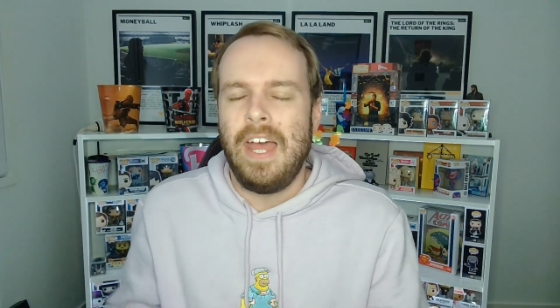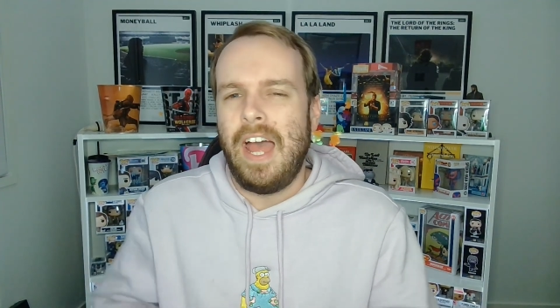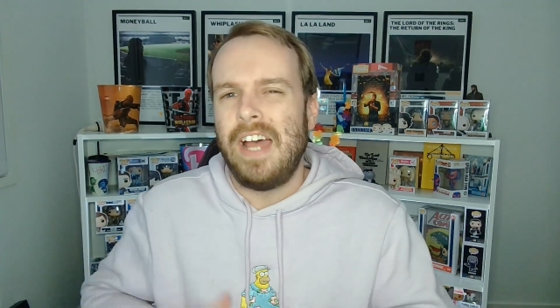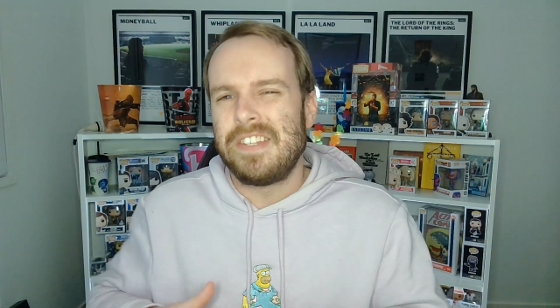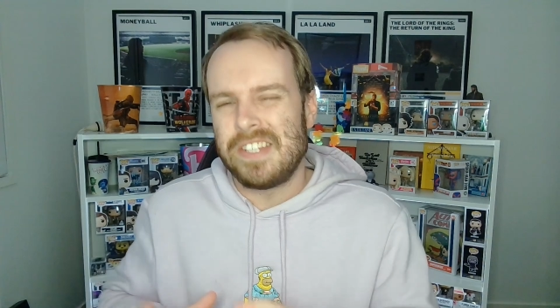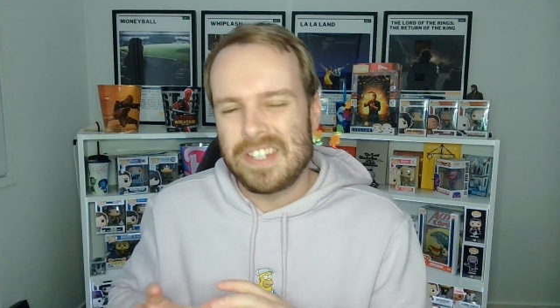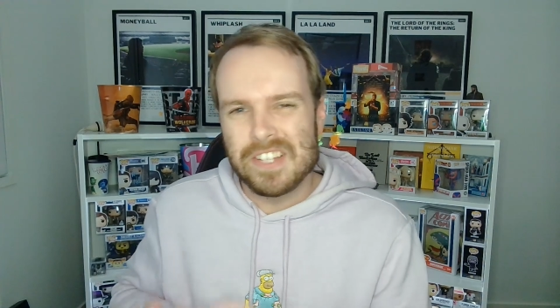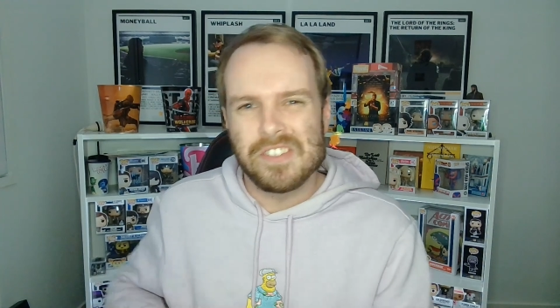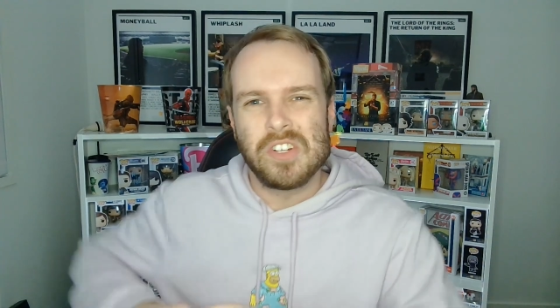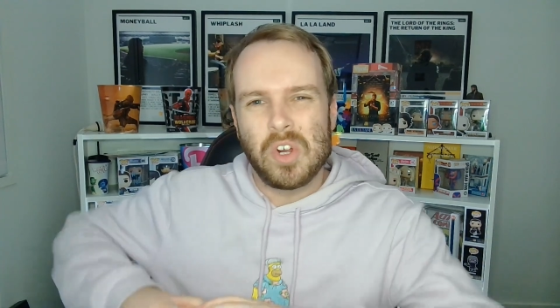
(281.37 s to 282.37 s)
as it
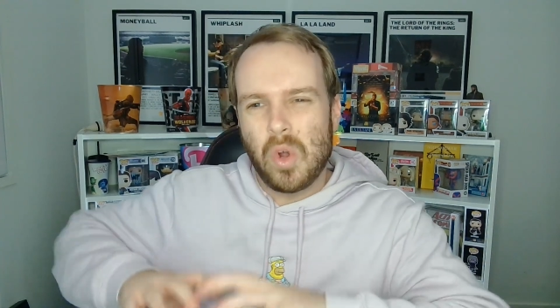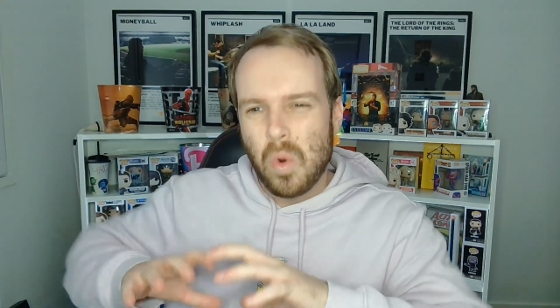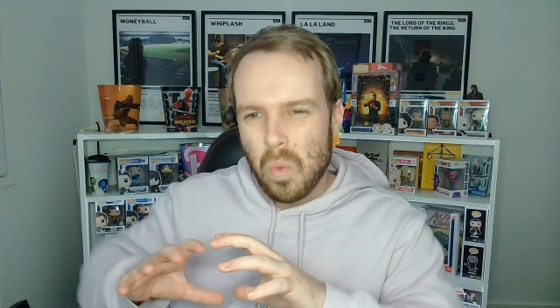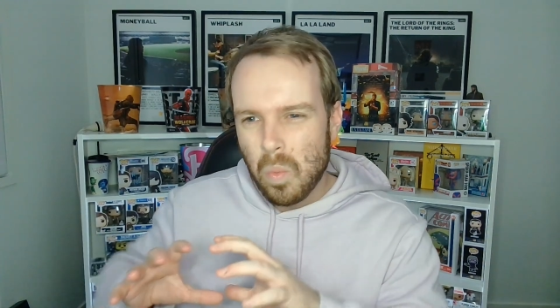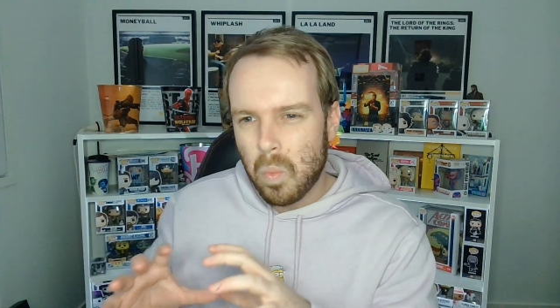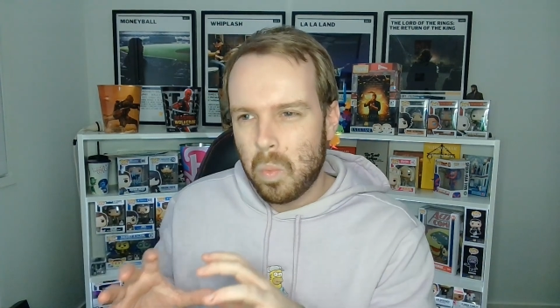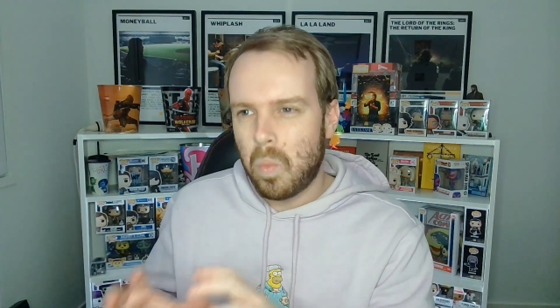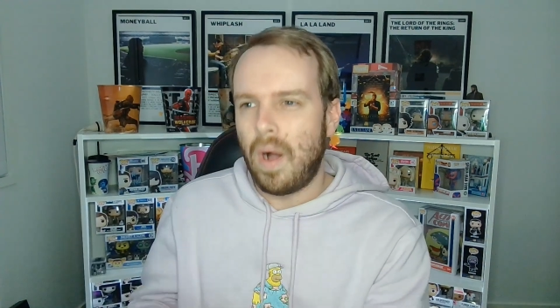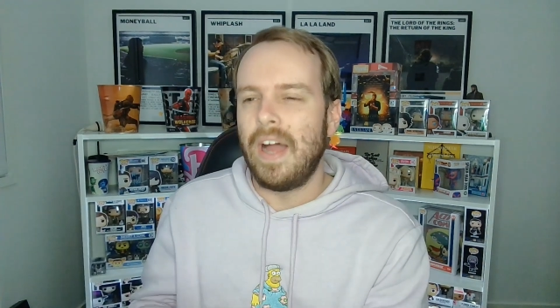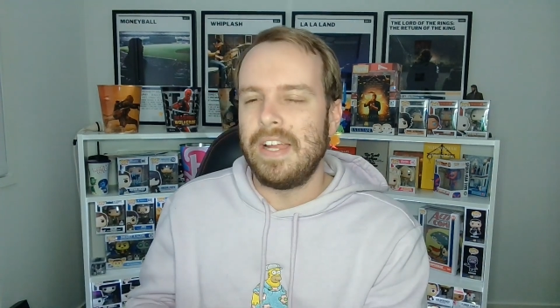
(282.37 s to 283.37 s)
doesn't
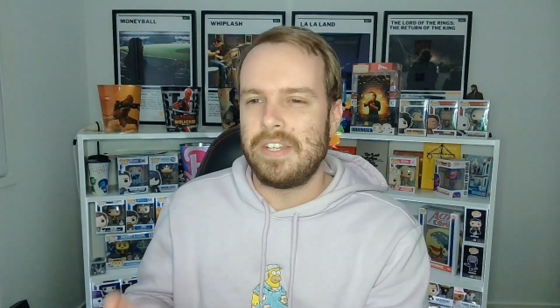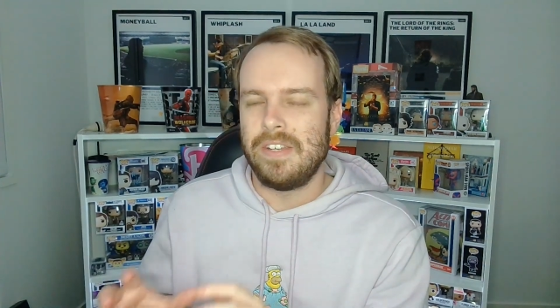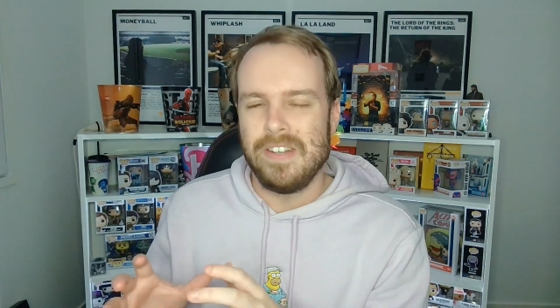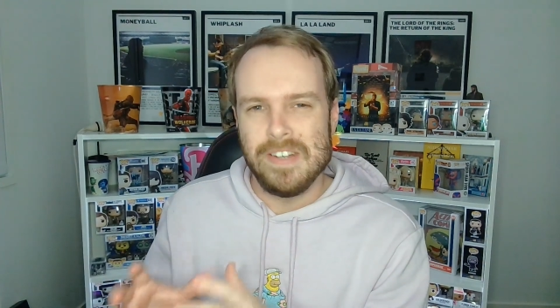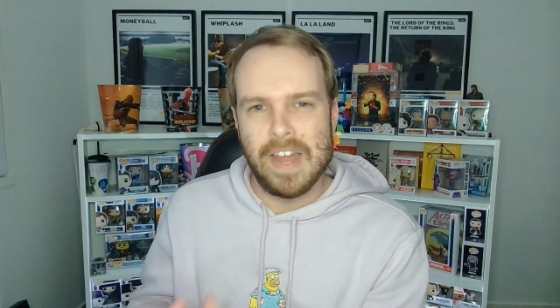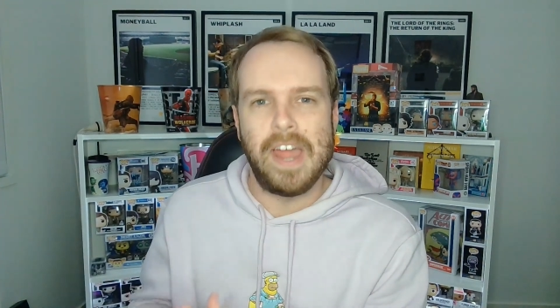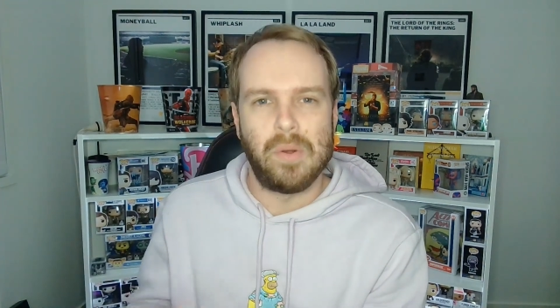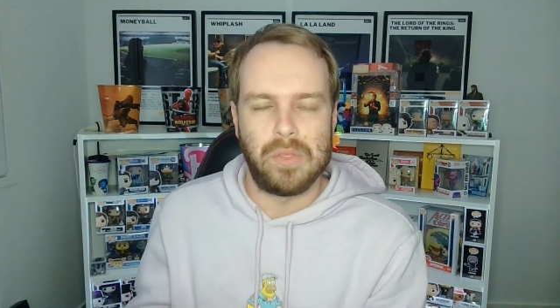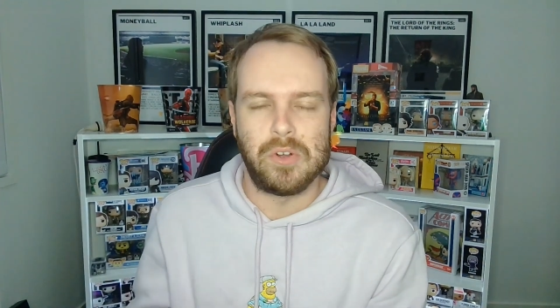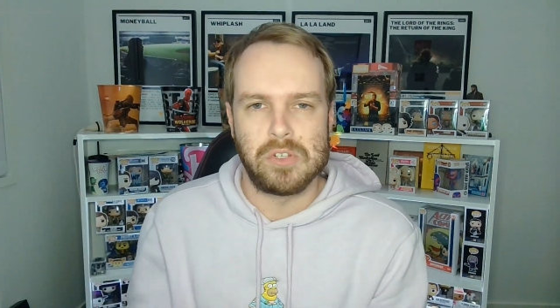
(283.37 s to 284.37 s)
quite nail
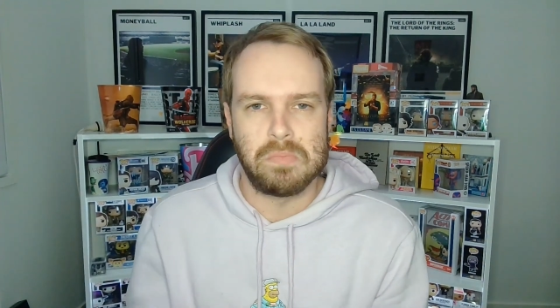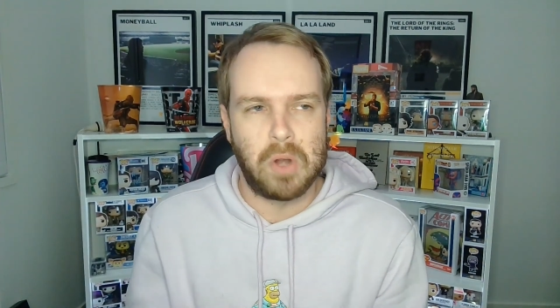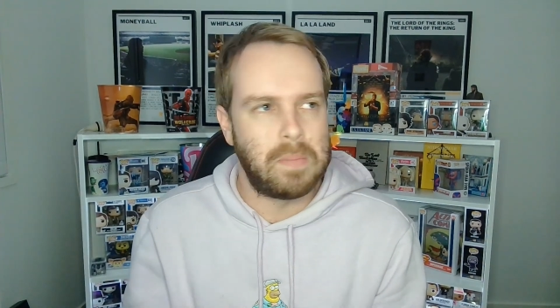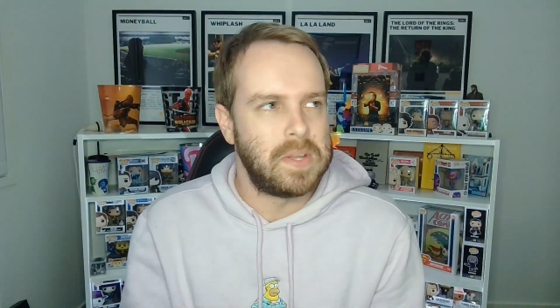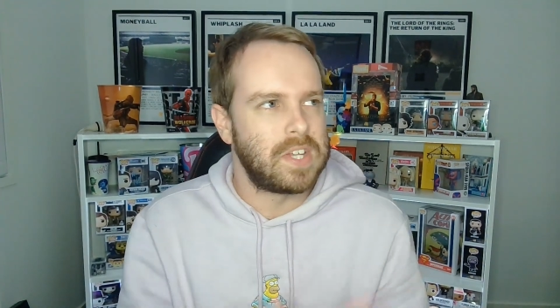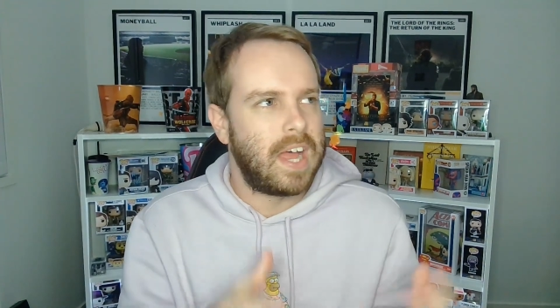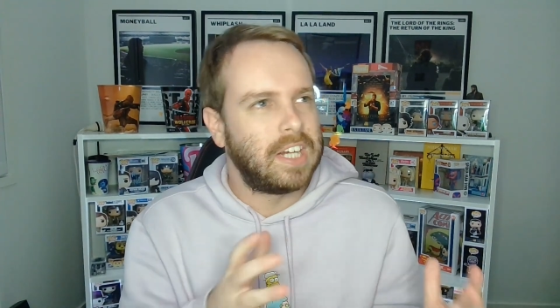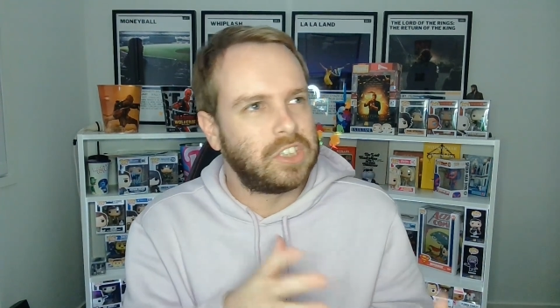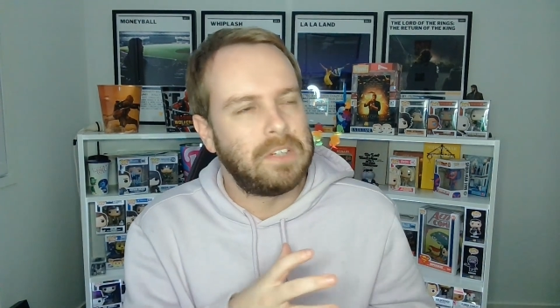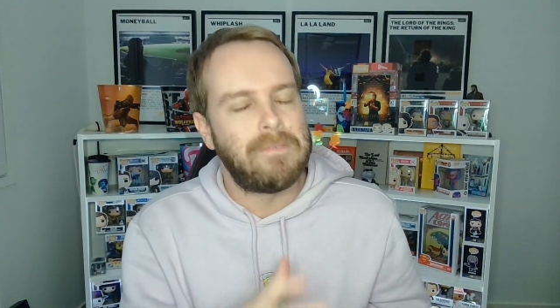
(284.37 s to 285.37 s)
those moments. I
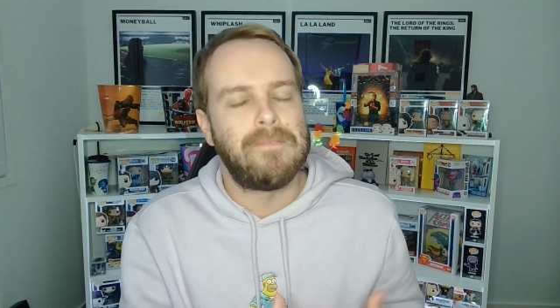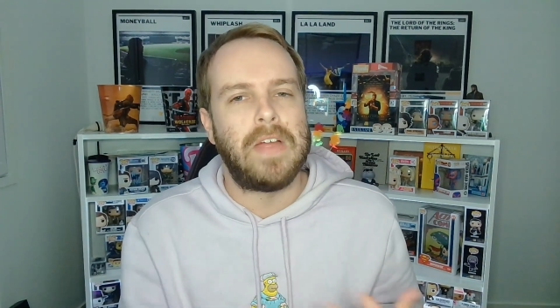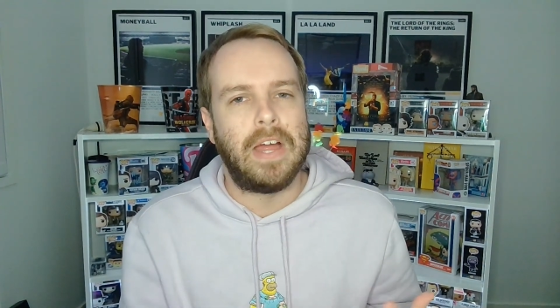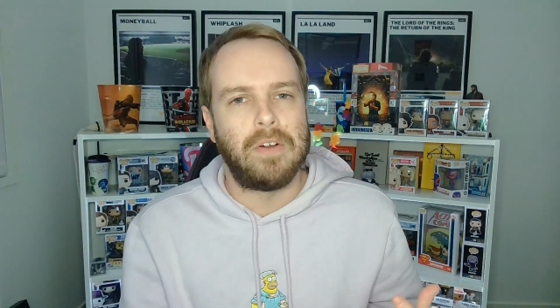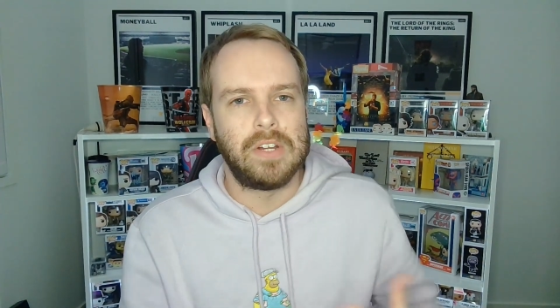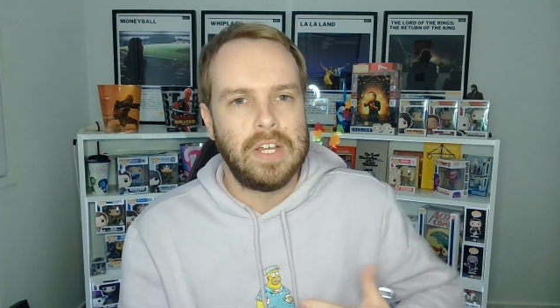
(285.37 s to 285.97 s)
actually found